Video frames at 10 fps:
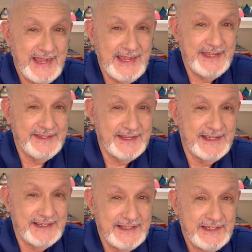And
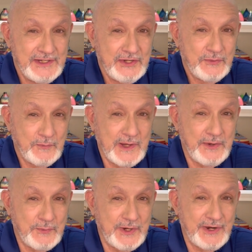
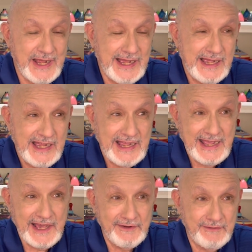while we're out
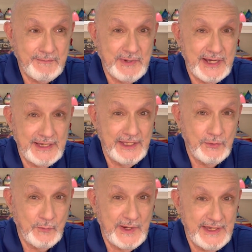of the
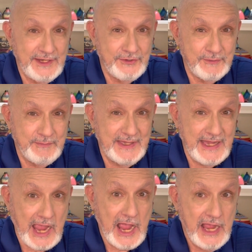body, waiting to
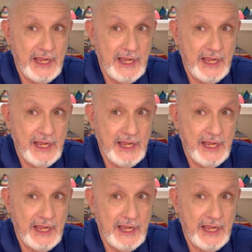be